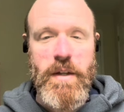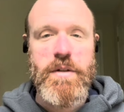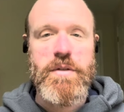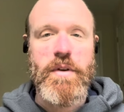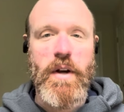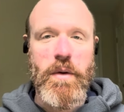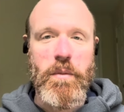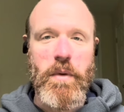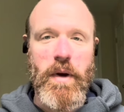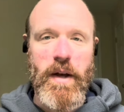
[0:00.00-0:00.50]

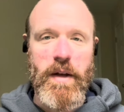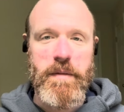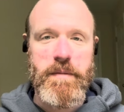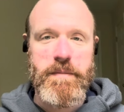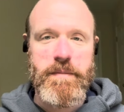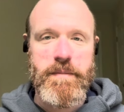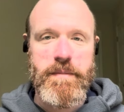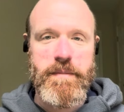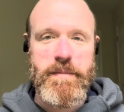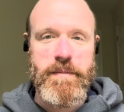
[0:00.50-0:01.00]
train well,
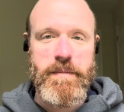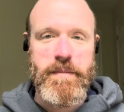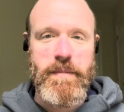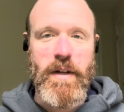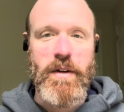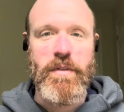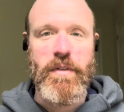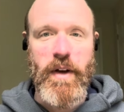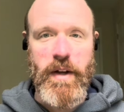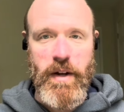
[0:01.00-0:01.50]

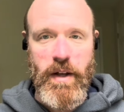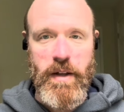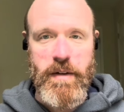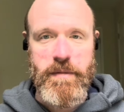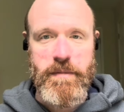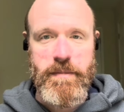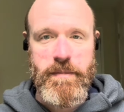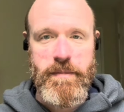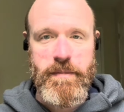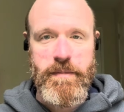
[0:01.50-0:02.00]
and fight on.
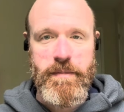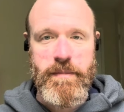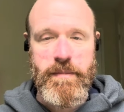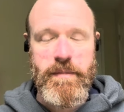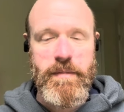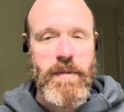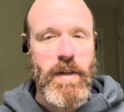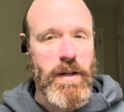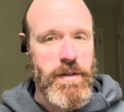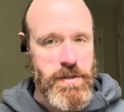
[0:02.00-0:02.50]

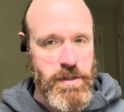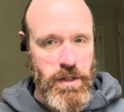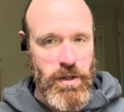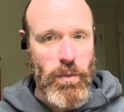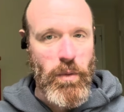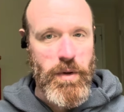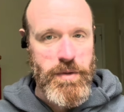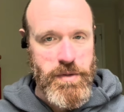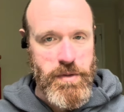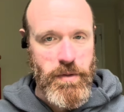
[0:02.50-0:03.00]
I'll see
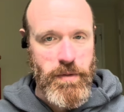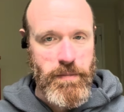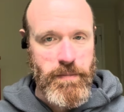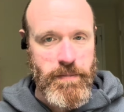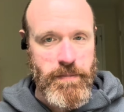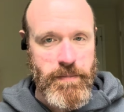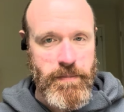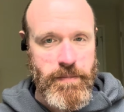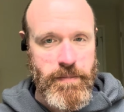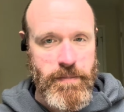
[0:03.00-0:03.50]
you all soon.